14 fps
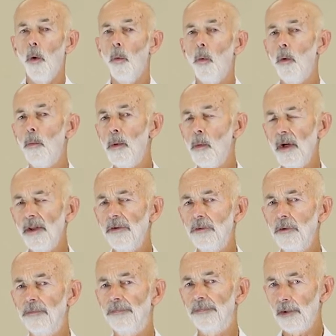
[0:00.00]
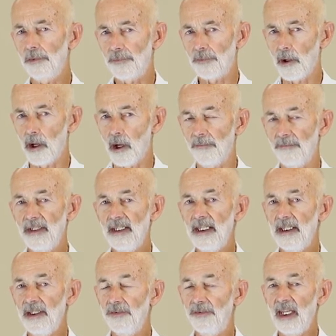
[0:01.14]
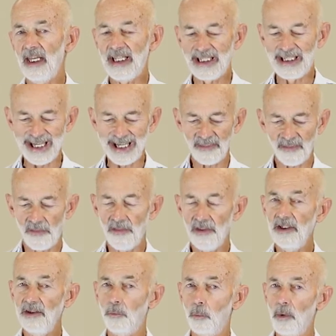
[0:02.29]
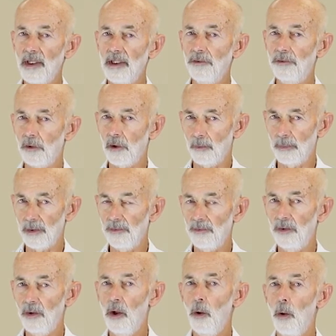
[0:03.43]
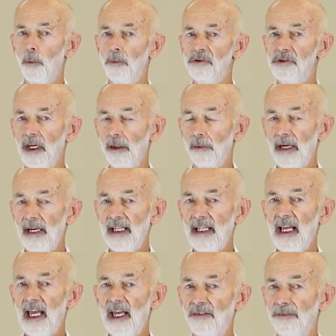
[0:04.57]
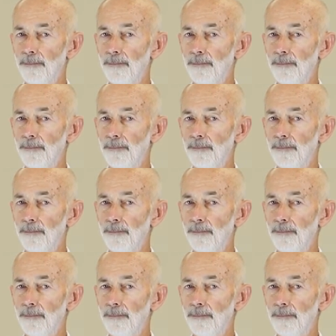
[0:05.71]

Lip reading: What we want to do first off is get these wind turbines generating as